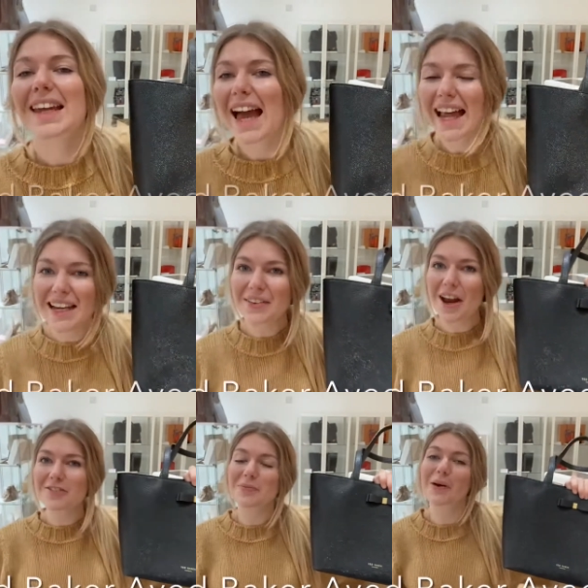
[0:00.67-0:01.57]

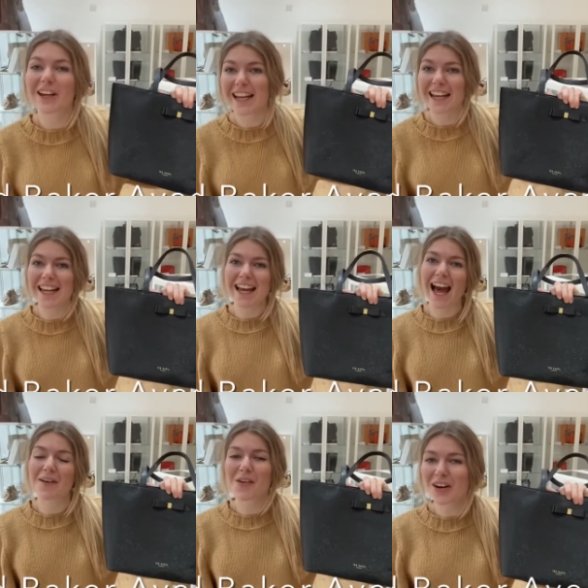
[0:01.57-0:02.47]
Hello everybody,
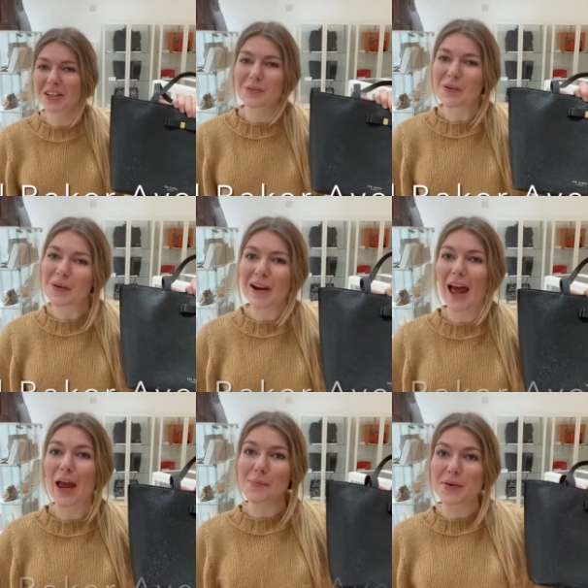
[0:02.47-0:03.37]
how are you all?
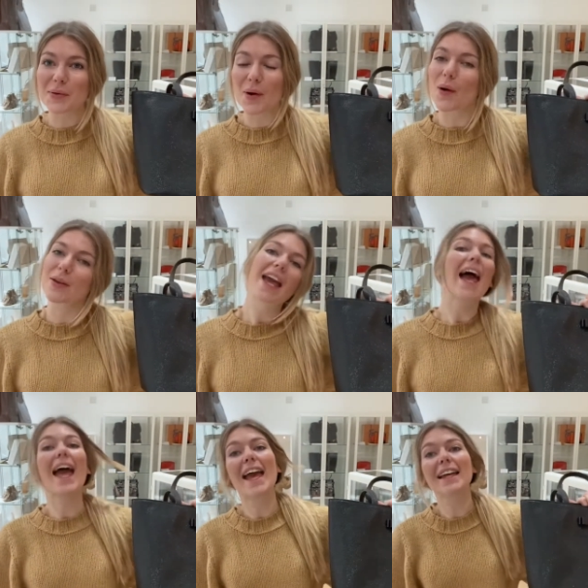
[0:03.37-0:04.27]
I hope you're
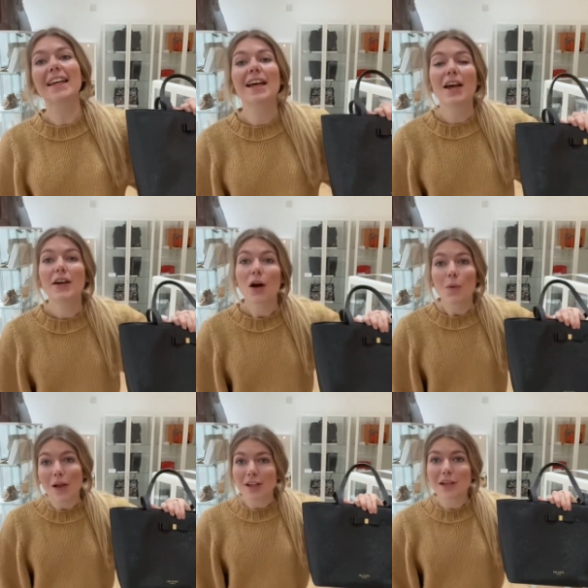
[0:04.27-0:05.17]
okay.
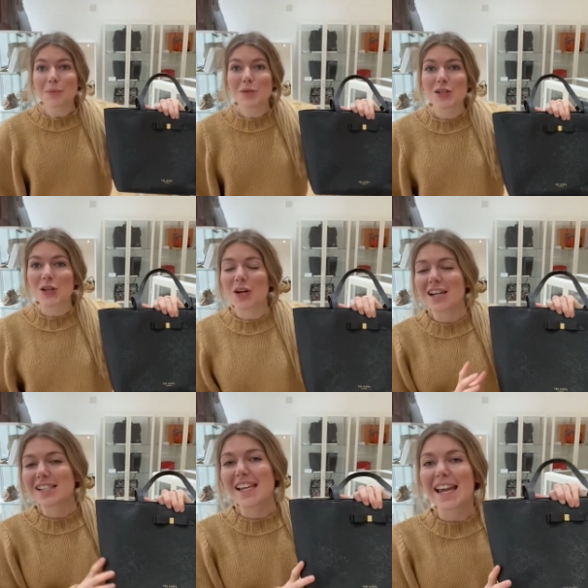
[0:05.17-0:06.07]
Welcome to
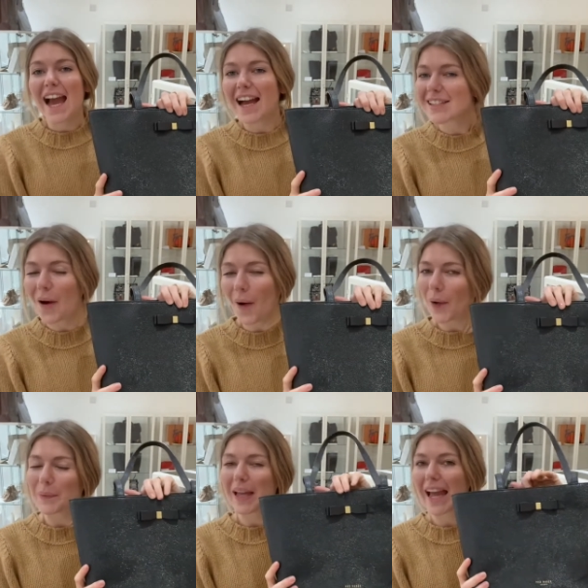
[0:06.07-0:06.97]
us here at
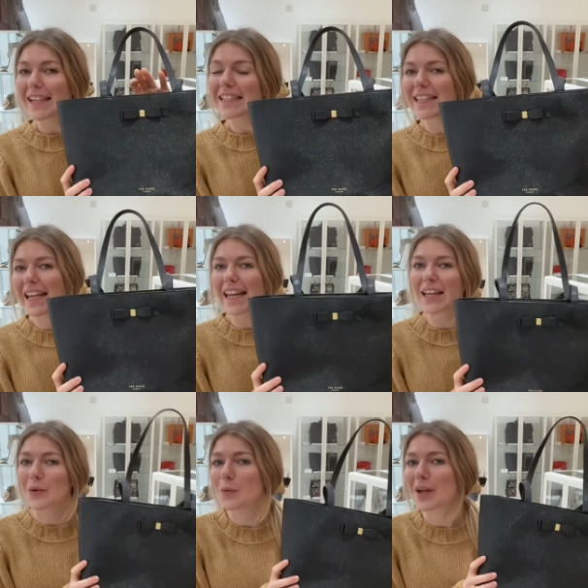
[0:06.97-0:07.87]
Arm
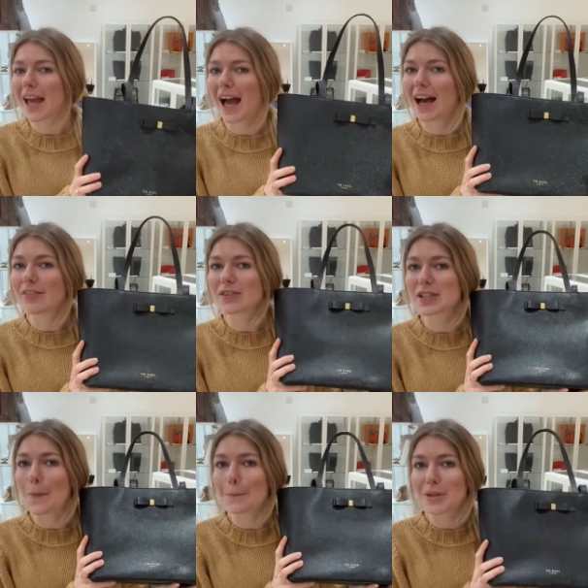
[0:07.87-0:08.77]
Candy. We have
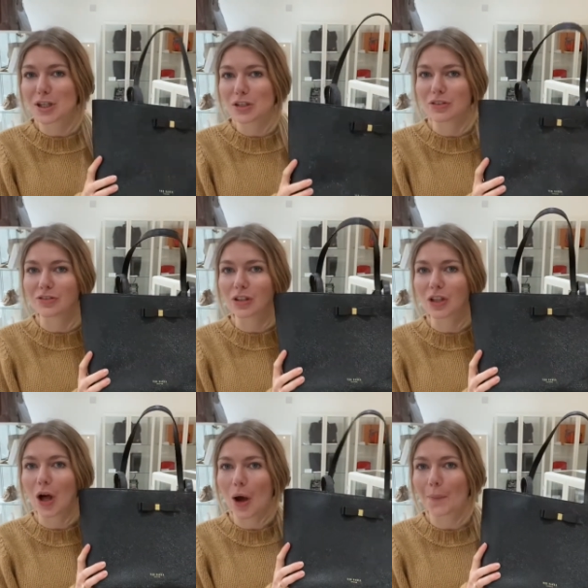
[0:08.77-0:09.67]
some
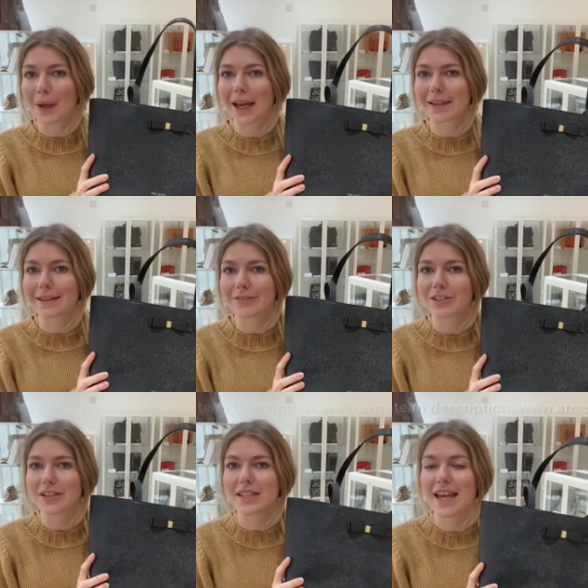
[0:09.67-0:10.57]
beautiful arm candy
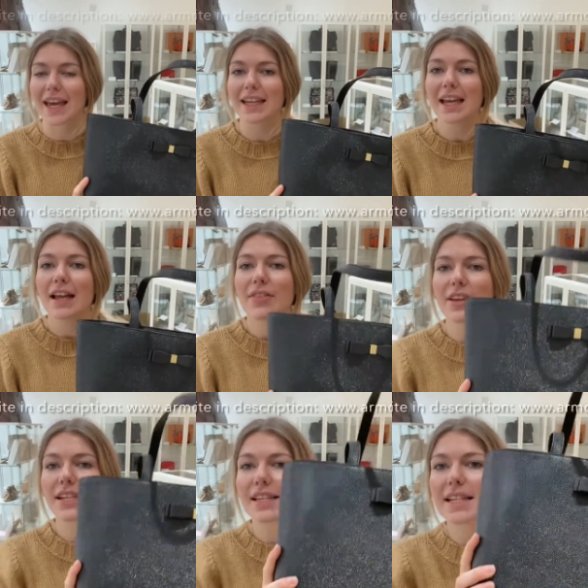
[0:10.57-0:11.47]
for you today.
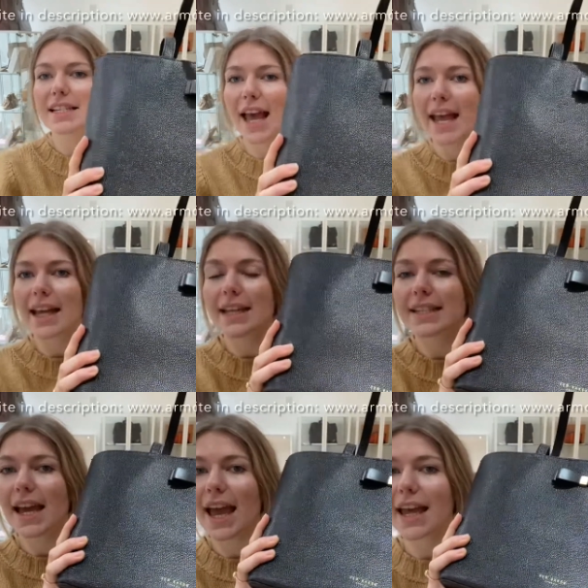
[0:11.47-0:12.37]
This is a
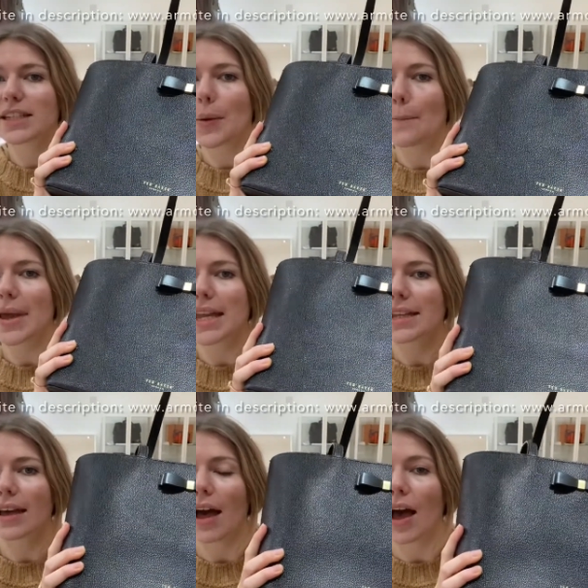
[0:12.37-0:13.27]
Ted
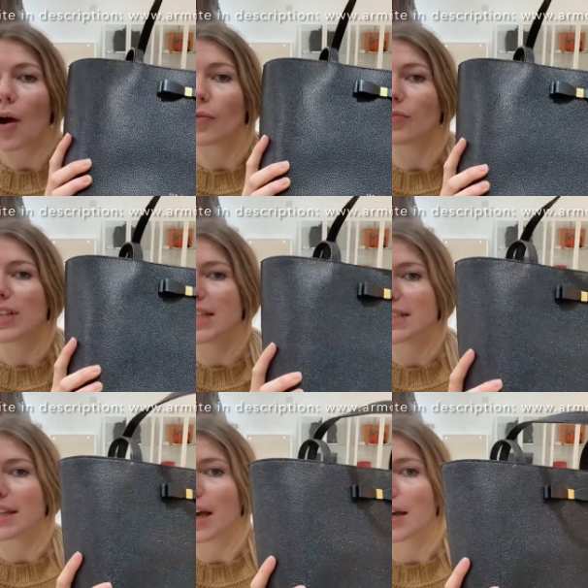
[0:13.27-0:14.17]
Baker
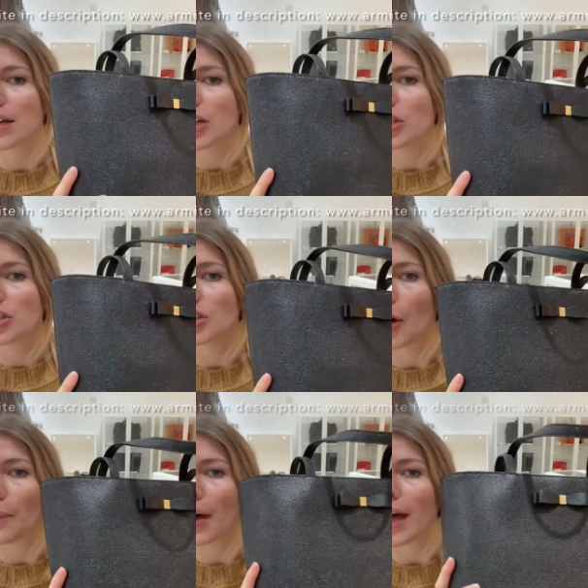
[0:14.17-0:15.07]
Aveeda
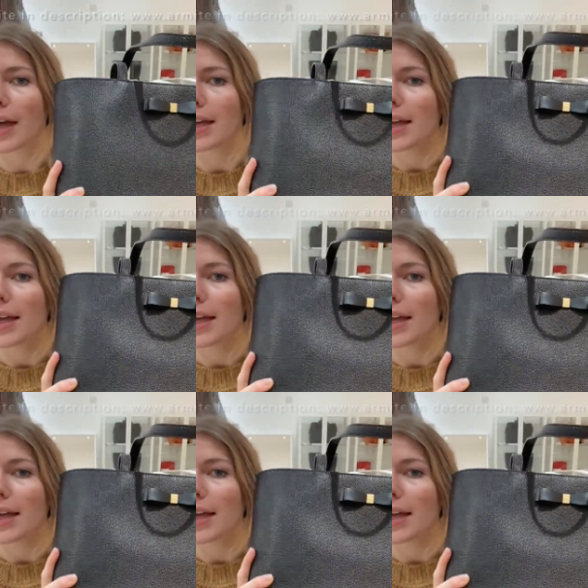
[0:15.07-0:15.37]
shopper